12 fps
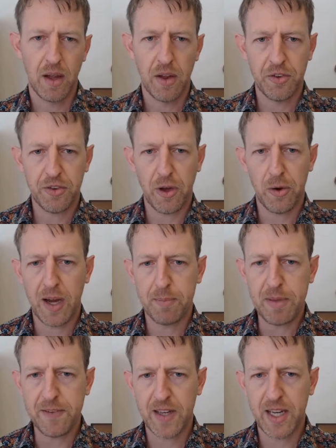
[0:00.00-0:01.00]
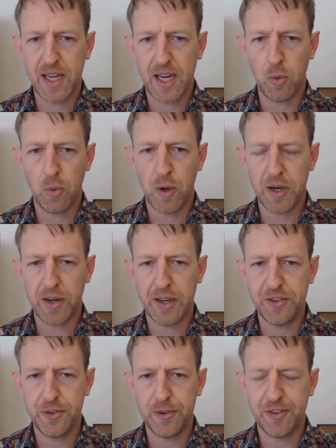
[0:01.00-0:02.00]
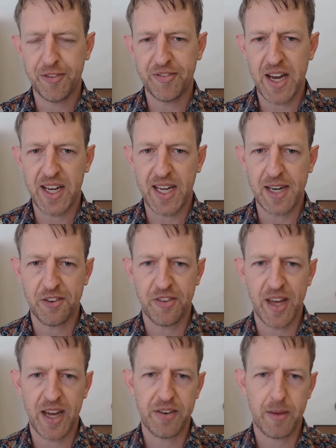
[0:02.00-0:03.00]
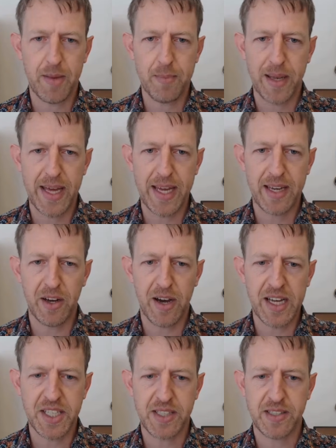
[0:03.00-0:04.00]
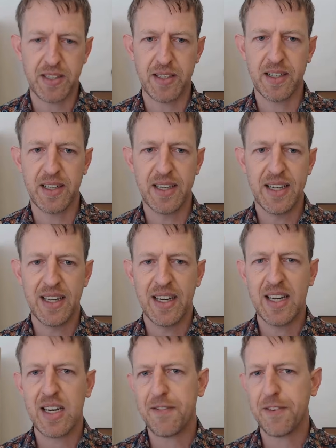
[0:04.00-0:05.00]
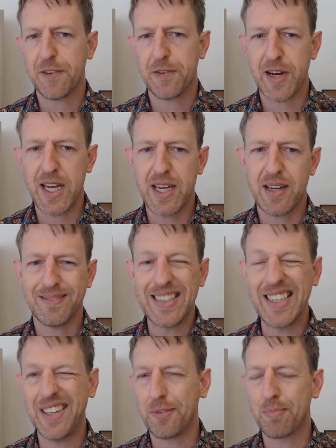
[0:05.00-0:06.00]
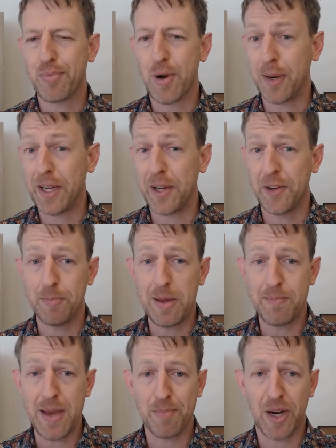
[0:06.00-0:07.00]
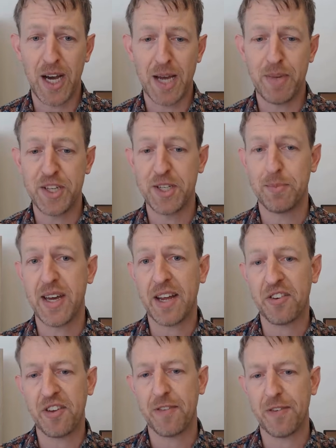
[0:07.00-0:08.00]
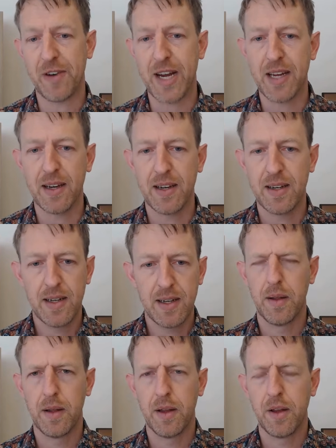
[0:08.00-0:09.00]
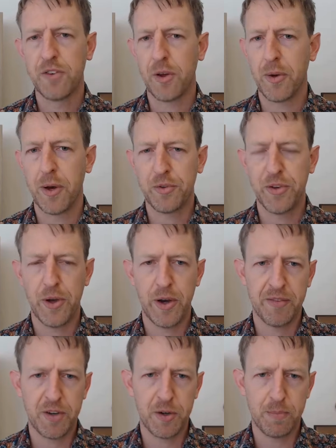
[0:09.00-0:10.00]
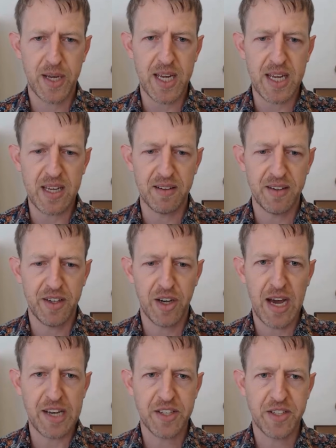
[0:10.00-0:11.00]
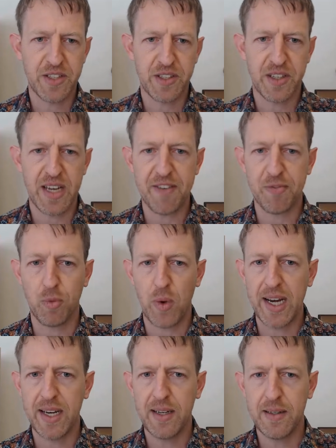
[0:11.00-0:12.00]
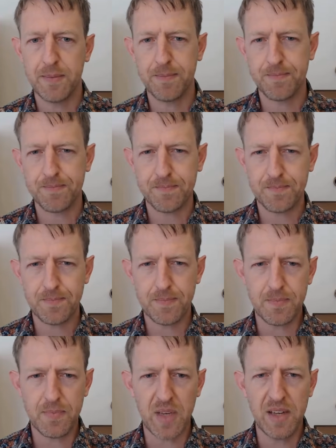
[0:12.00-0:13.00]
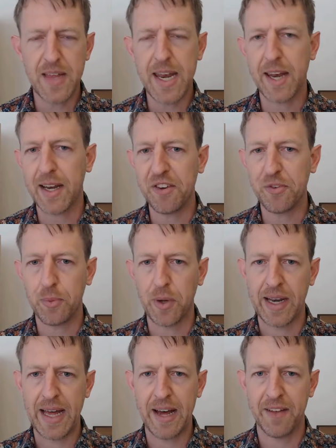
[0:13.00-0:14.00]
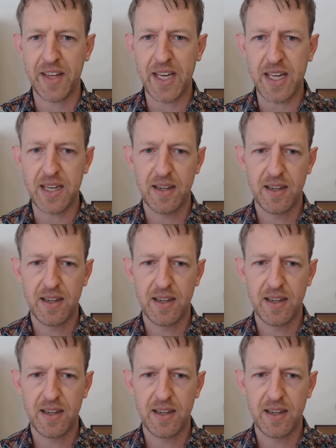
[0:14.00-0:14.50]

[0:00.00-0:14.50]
So I'd be thinking, well, what can I do to fight against that? I mean, playing knight to f3 is probably going to be met by bishop takes f3. So an alternative could be knight to f1. That at least would allow the